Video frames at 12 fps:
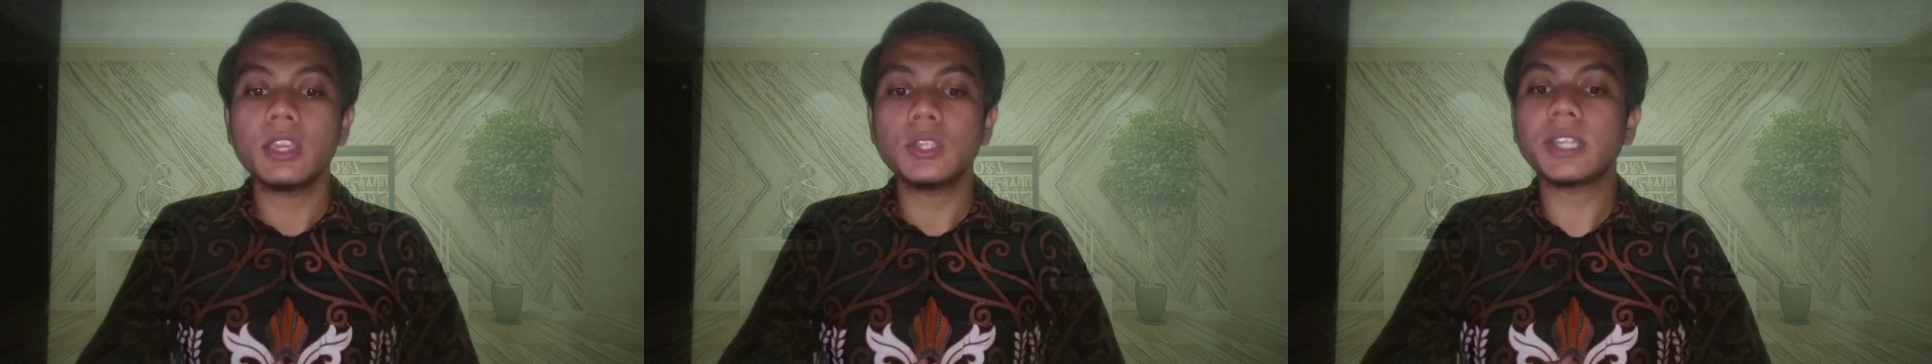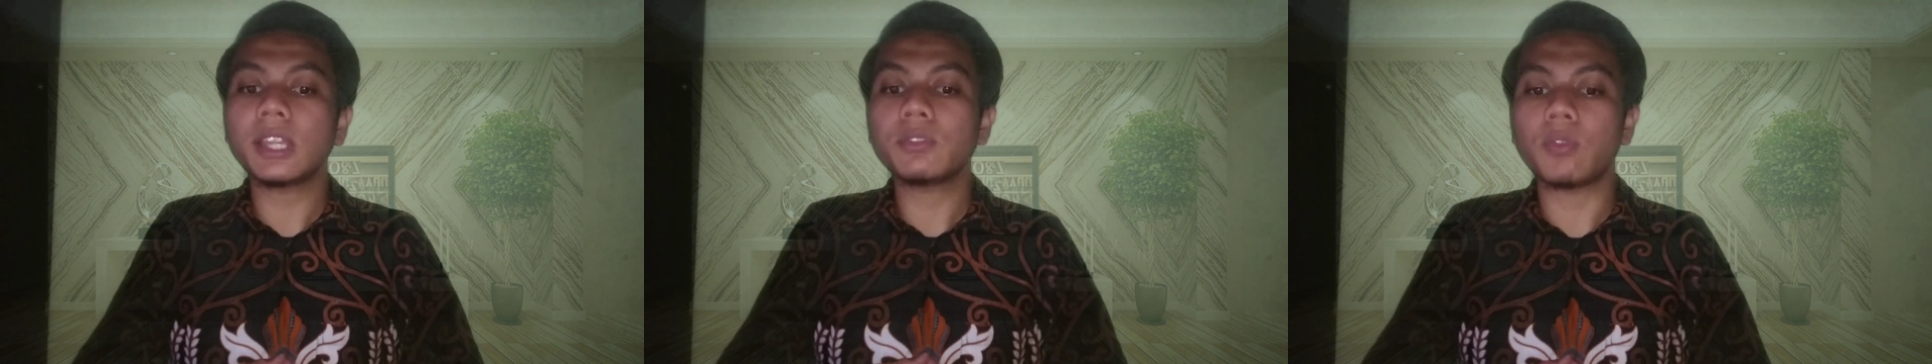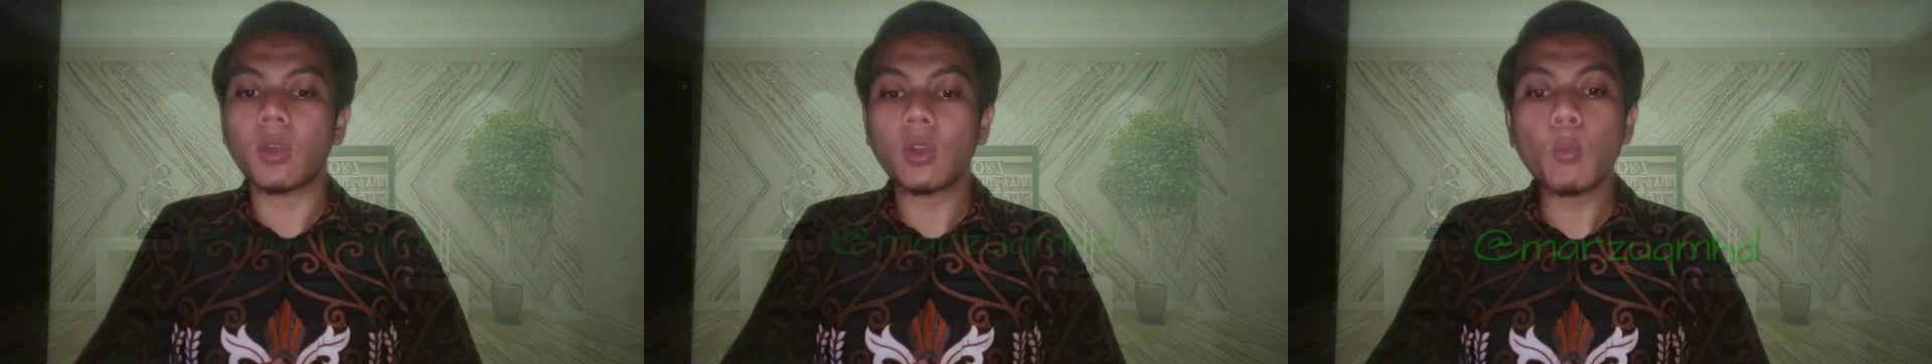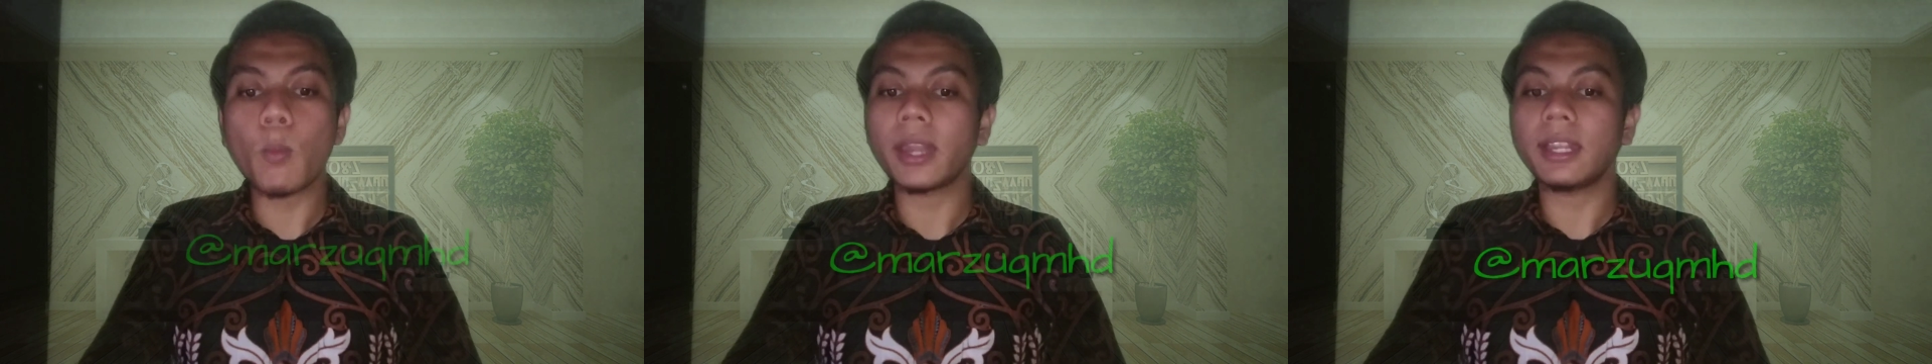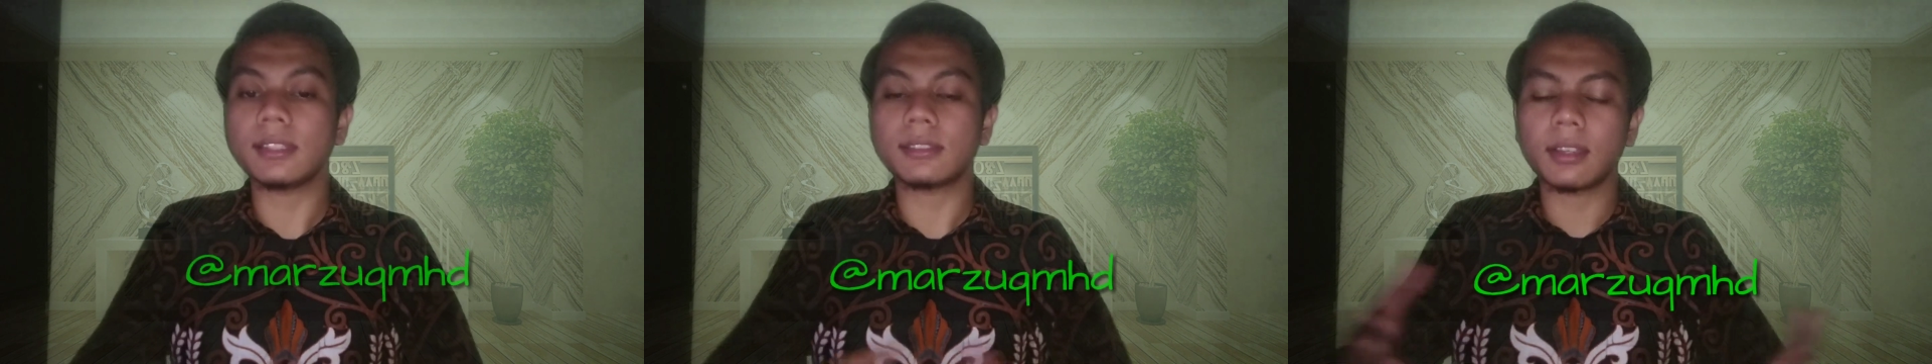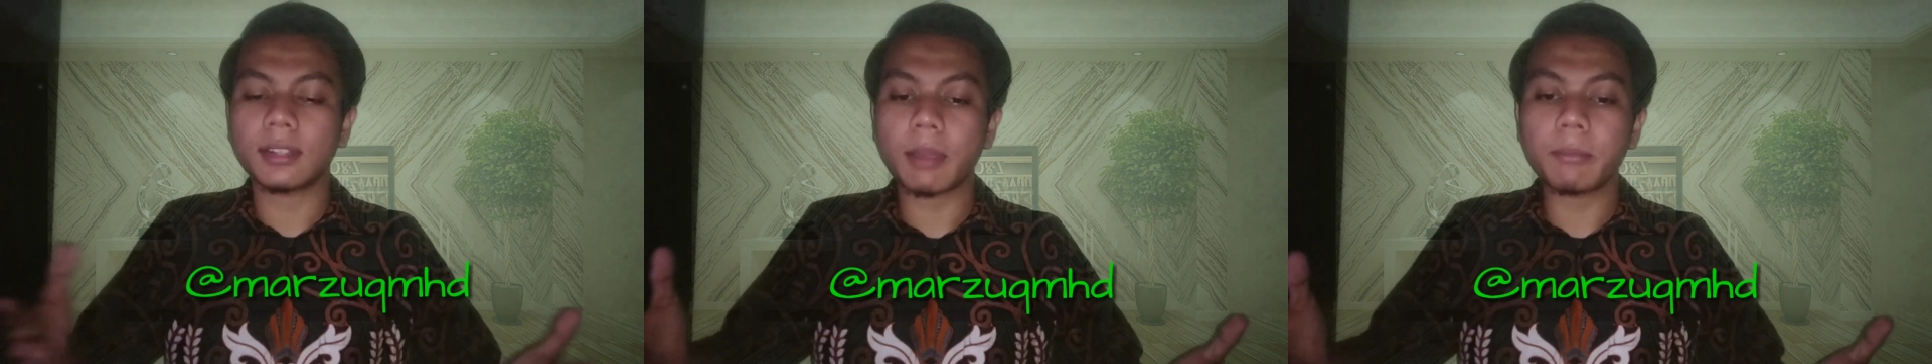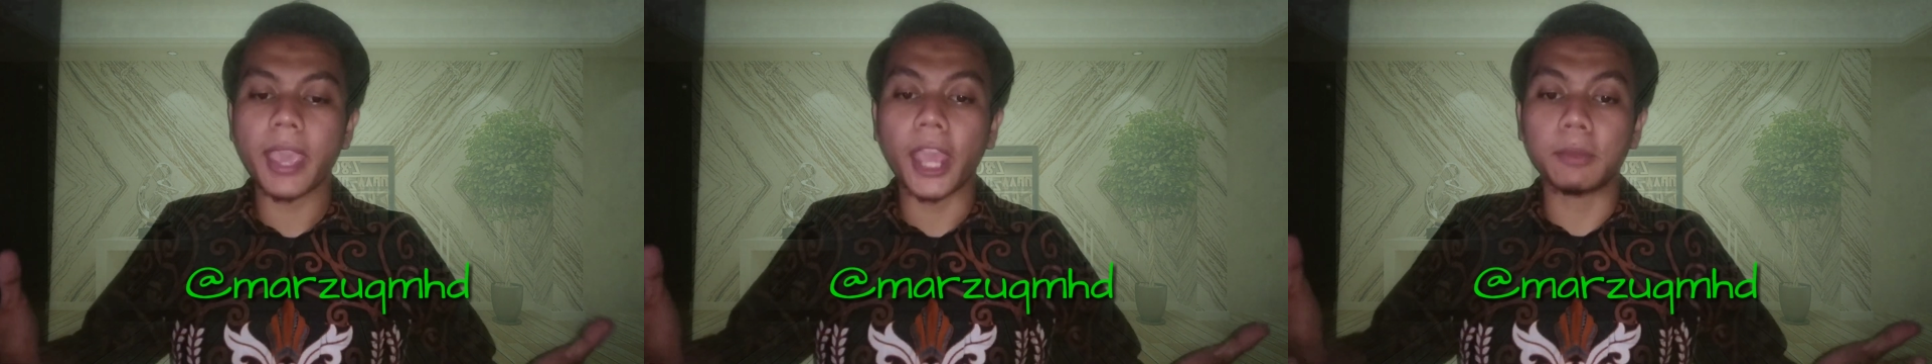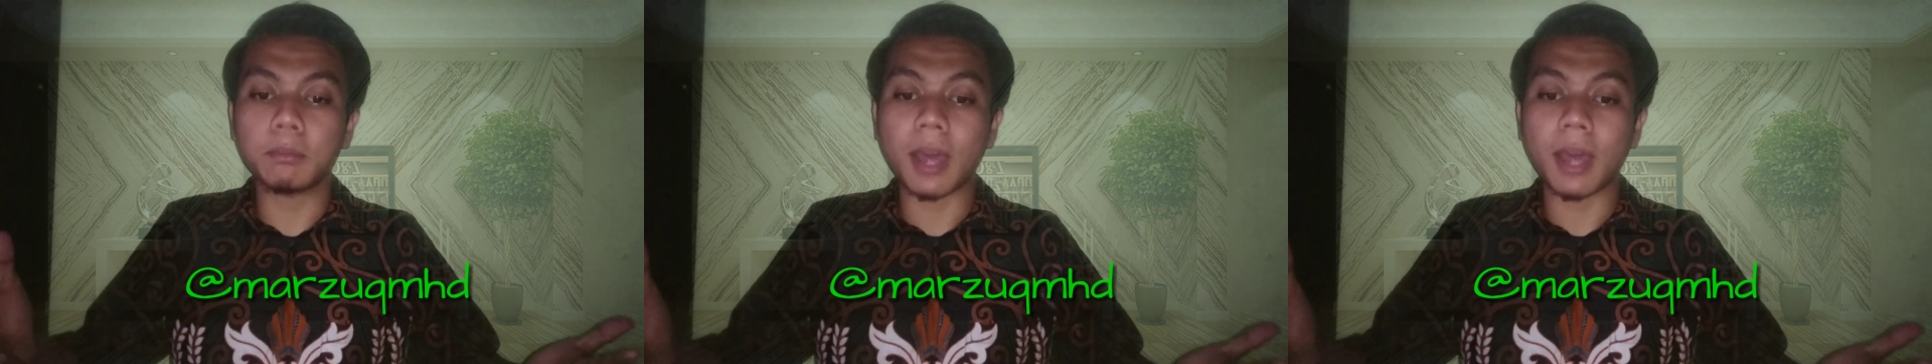You can follow my Instagram at